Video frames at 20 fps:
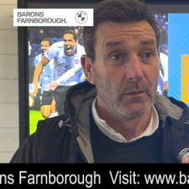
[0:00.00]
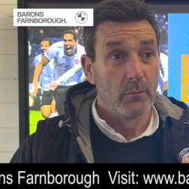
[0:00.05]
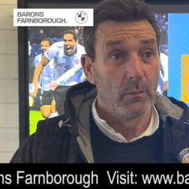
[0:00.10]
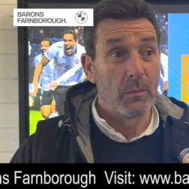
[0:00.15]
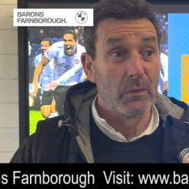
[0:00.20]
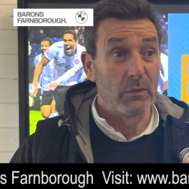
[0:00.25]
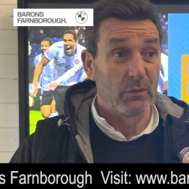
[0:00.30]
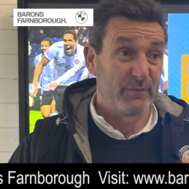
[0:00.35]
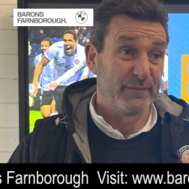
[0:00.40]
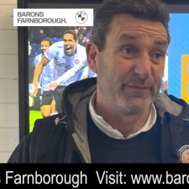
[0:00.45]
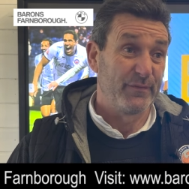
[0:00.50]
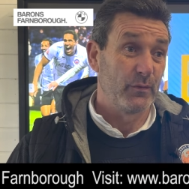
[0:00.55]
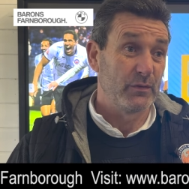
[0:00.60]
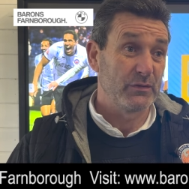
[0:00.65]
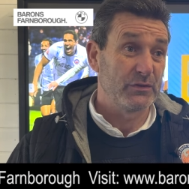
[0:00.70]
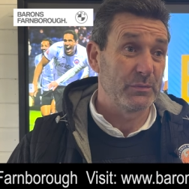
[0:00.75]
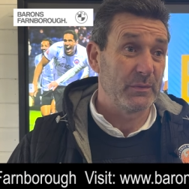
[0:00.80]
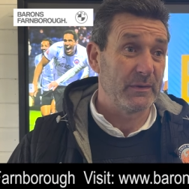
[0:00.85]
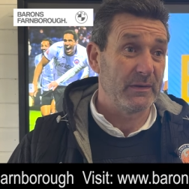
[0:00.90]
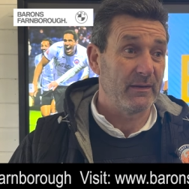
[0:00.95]
Well, we're looking
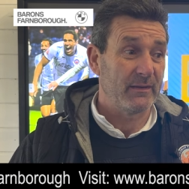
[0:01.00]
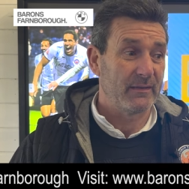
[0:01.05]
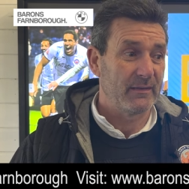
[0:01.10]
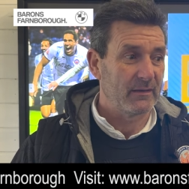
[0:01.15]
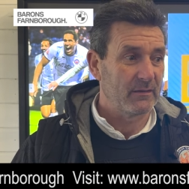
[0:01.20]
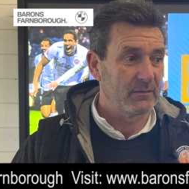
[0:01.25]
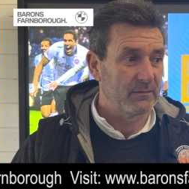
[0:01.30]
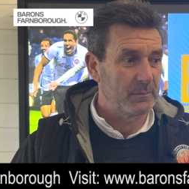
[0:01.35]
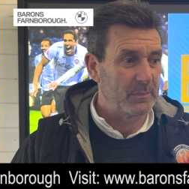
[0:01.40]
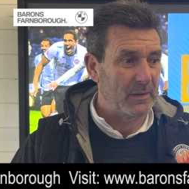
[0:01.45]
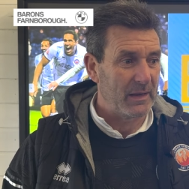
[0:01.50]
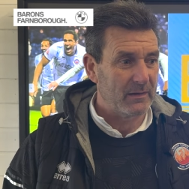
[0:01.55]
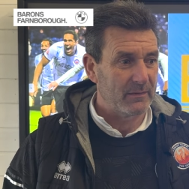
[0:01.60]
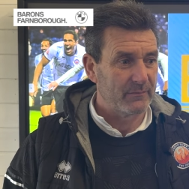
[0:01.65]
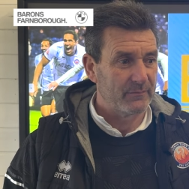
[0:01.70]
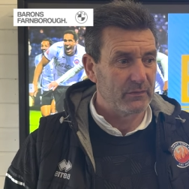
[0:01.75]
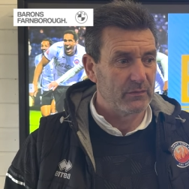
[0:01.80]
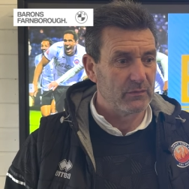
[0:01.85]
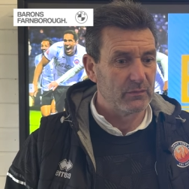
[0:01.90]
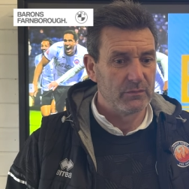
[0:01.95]
forward to it. I think on the back
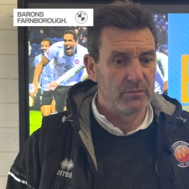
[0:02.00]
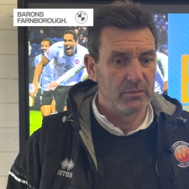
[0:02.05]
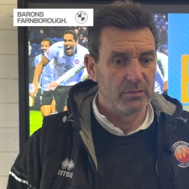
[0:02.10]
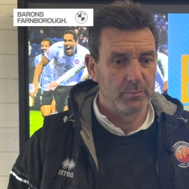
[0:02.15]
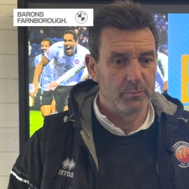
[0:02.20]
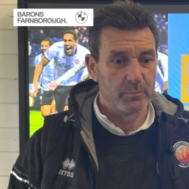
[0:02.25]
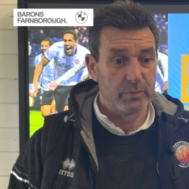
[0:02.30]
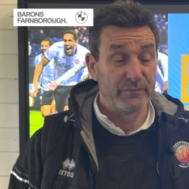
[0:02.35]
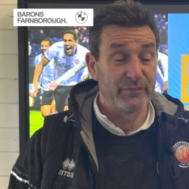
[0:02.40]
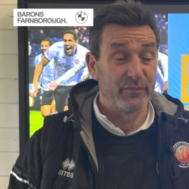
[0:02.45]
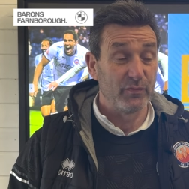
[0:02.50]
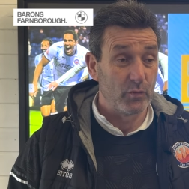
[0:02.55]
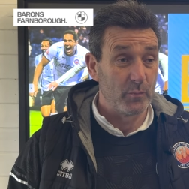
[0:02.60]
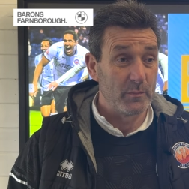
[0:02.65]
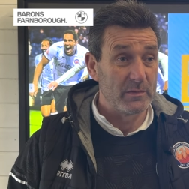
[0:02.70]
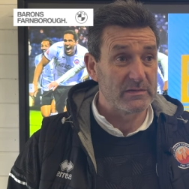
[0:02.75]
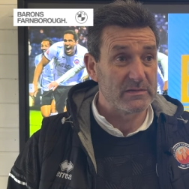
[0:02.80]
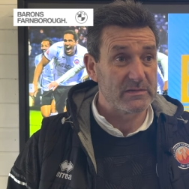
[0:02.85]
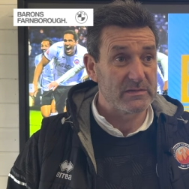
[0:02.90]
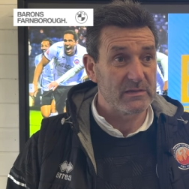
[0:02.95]
of a good
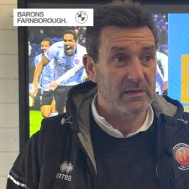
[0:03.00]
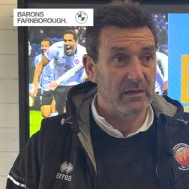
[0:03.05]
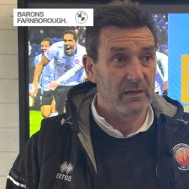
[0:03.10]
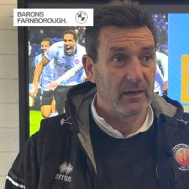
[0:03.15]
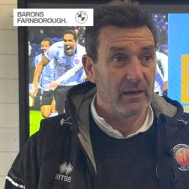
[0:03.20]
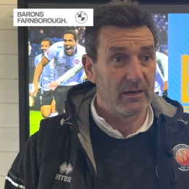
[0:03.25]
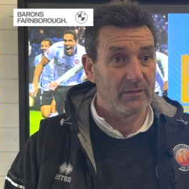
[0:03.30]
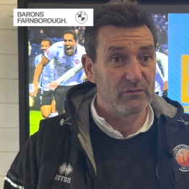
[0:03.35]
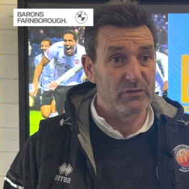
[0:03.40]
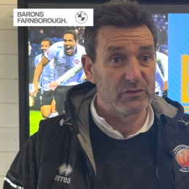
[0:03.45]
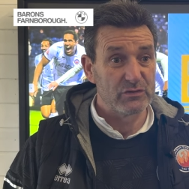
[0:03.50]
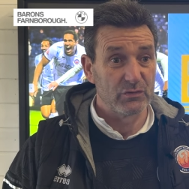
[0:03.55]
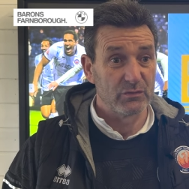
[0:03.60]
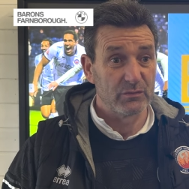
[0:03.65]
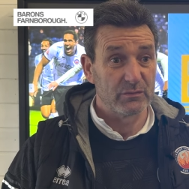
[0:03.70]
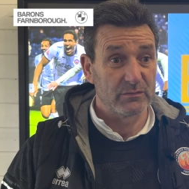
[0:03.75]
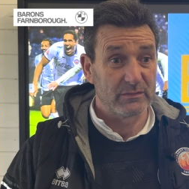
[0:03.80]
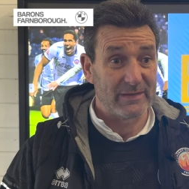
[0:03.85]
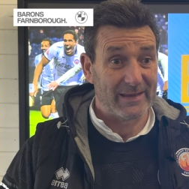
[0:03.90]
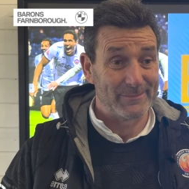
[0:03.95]
performance and
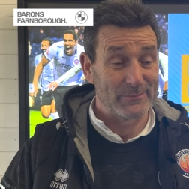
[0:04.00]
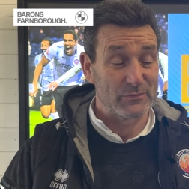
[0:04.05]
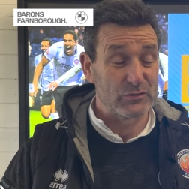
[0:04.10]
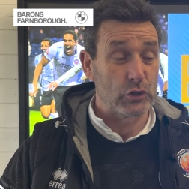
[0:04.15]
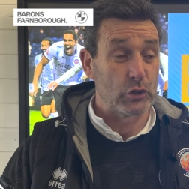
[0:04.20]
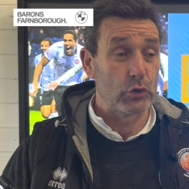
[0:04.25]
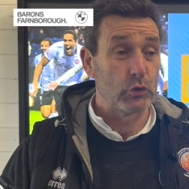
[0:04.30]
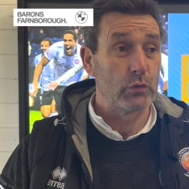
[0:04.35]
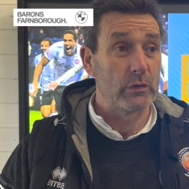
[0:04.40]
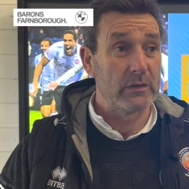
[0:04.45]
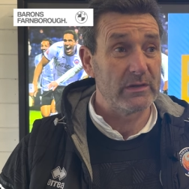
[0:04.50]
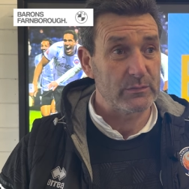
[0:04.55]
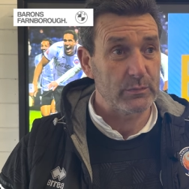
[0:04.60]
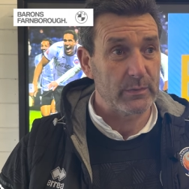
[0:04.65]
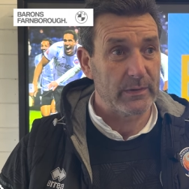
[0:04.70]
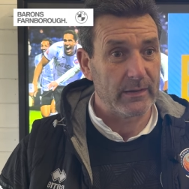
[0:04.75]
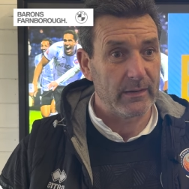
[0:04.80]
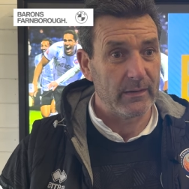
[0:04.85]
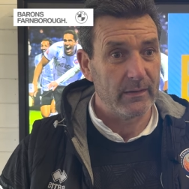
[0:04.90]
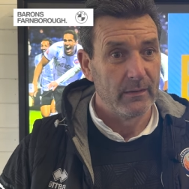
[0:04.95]
result times two this
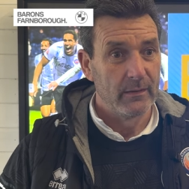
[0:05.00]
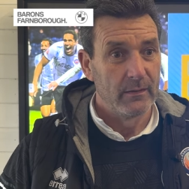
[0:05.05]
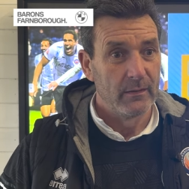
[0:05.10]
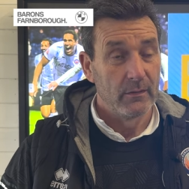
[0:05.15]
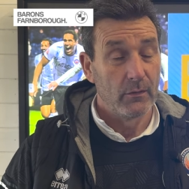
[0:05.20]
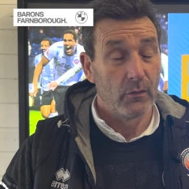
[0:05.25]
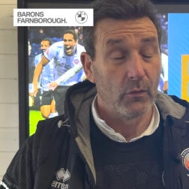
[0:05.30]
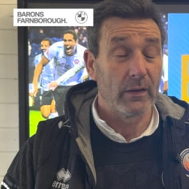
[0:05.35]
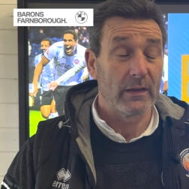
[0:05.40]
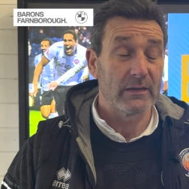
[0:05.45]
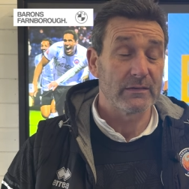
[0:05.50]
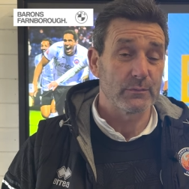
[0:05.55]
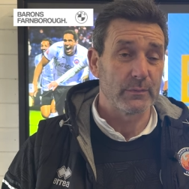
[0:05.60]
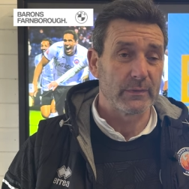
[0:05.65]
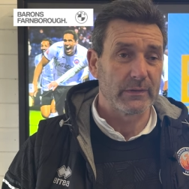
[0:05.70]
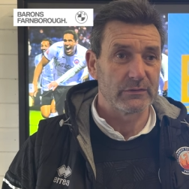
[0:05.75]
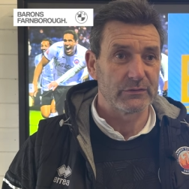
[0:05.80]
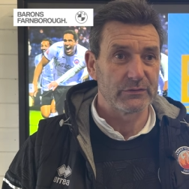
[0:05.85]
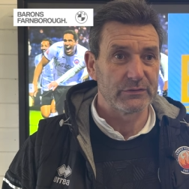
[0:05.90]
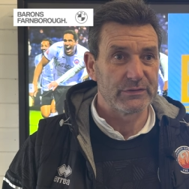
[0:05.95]
week, or last
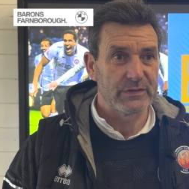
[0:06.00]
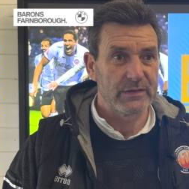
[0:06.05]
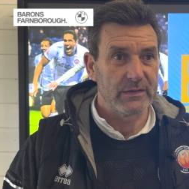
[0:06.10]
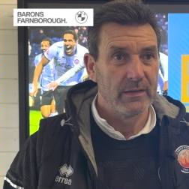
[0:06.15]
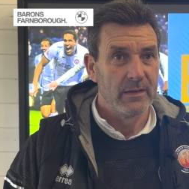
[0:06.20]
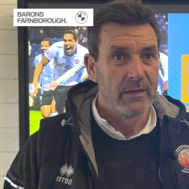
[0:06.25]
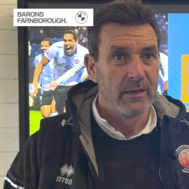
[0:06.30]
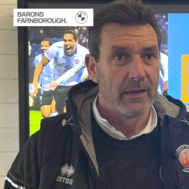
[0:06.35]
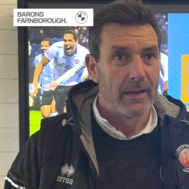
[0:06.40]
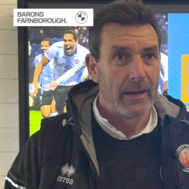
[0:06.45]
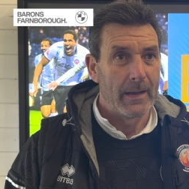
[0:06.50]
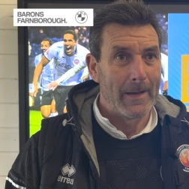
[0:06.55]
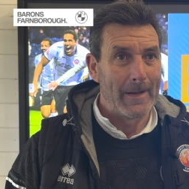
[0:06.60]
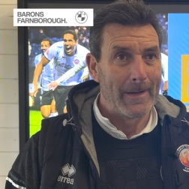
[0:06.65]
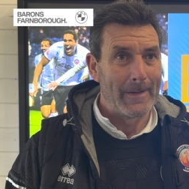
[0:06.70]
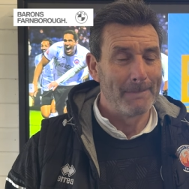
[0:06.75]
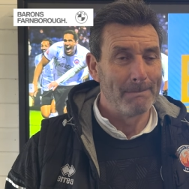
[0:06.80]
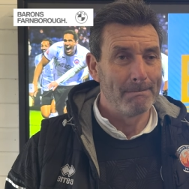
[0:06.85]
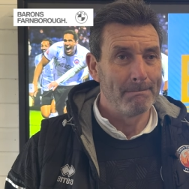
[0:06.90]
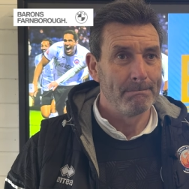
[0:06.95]
week, I should say.
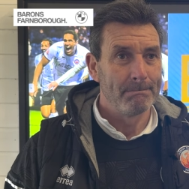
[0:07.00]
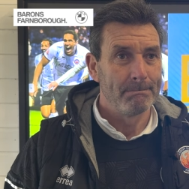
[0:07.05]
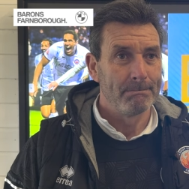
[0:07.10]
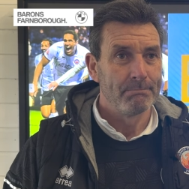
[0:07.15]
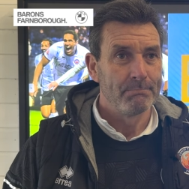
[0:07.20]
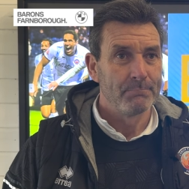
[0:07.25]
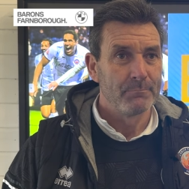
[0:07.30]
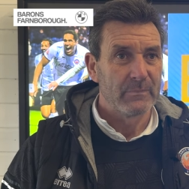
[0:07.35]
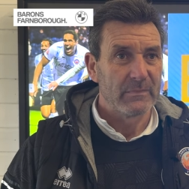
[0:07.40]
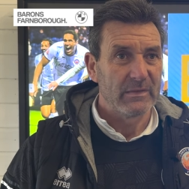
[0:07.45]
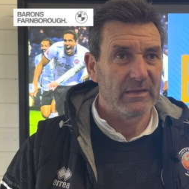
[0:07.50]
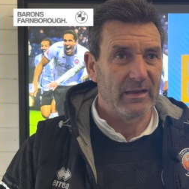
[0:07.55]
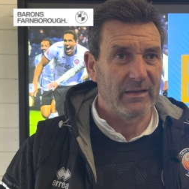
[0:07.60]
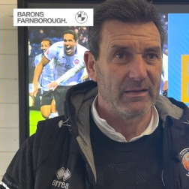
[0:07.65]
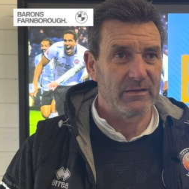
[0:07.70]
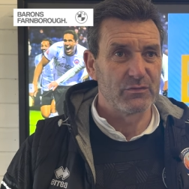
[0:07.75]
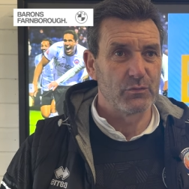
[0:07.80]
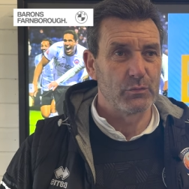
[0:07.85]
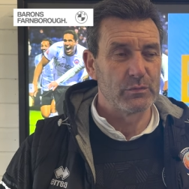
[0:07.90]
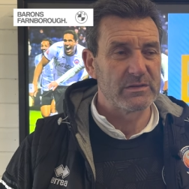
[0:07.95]
Yeah,
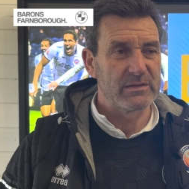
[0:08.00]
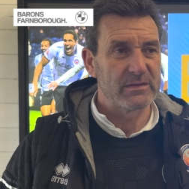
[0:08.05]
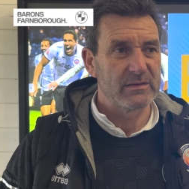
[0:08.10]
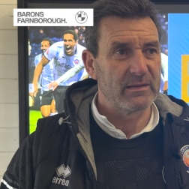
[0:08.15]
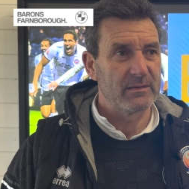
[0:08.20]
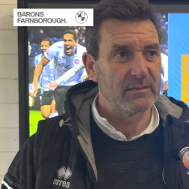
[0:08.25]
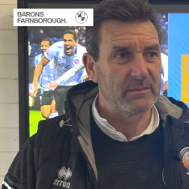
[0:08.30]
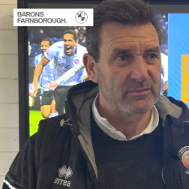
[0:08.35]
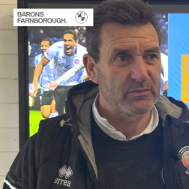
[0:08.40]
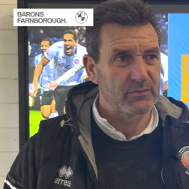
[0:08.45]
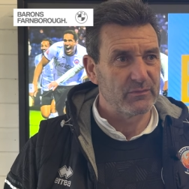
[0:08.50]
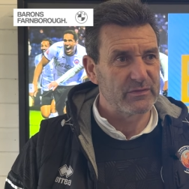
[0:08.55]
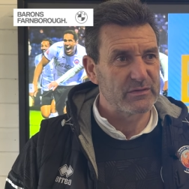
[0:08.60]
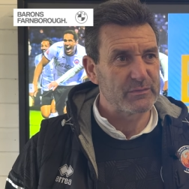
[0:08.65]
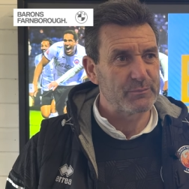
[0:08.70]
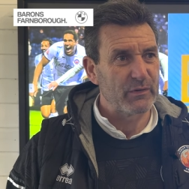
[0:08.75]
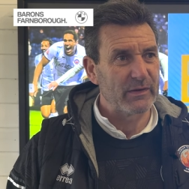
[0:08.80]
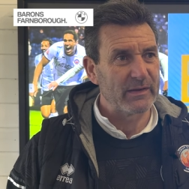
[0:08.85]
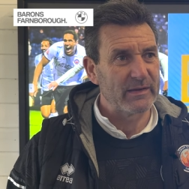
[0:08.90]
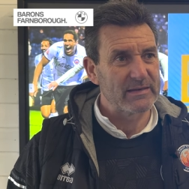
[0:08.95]
there's always a sort of a
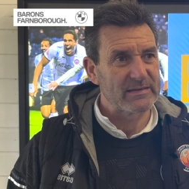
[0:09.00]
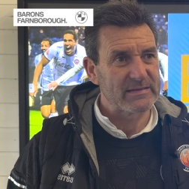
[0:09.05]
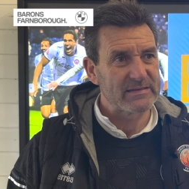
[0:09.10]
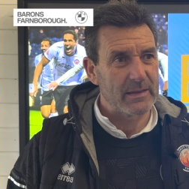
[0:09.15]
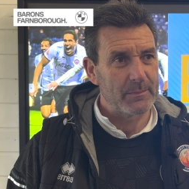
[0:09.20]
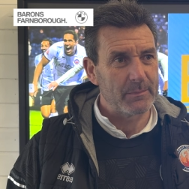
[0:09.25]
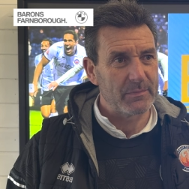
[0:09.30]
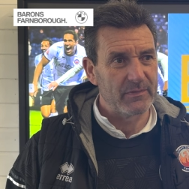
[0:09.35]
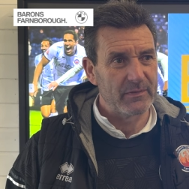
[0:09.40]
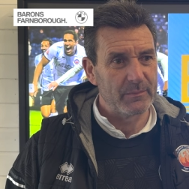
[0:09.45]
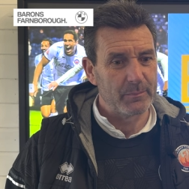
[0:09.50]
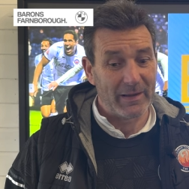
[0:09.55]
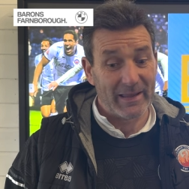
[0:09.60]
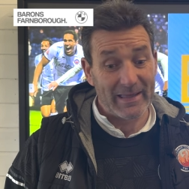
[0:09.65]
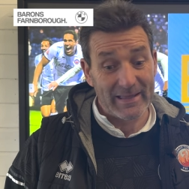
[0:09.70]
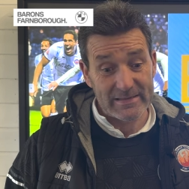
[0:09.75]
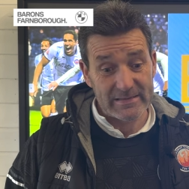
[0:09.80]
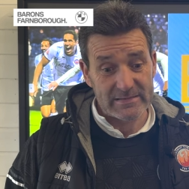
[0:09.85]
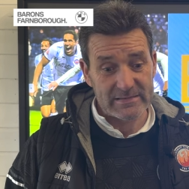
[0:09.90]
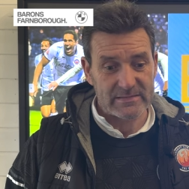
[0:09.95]
spring in the step of the
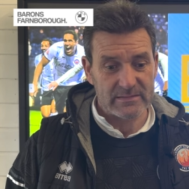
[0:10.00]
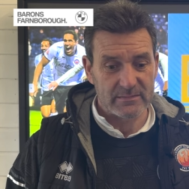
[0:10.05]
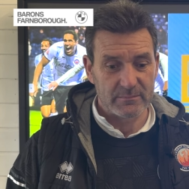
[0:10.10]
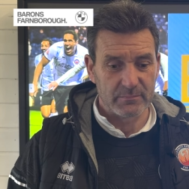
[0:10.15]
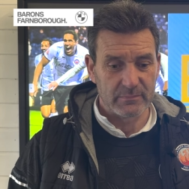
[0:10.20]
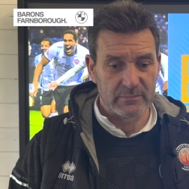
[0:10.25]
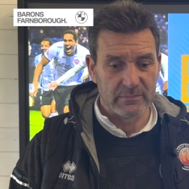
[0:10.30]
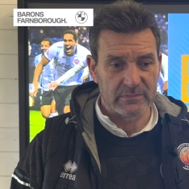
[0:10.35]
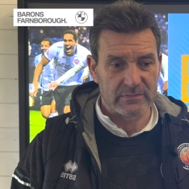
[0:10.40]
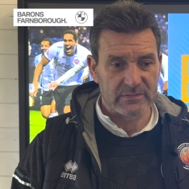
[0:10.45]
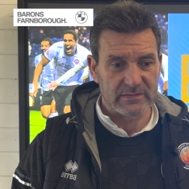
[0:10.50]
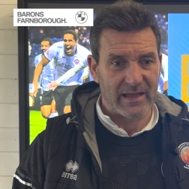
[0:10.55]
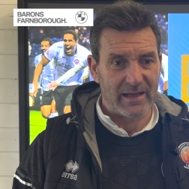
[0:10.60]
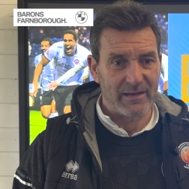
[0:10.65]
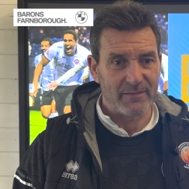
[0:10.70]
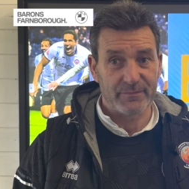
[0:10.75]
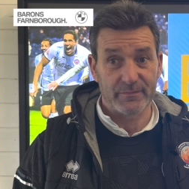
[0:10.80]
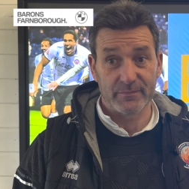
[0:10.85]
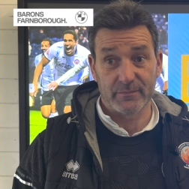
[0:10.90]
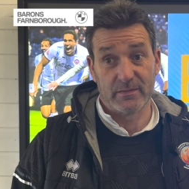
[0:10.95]
players, the
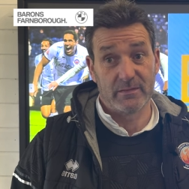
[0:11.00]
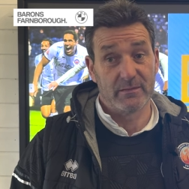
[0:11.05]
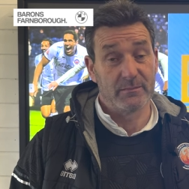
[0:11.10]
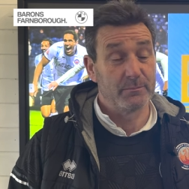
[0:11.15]
staff,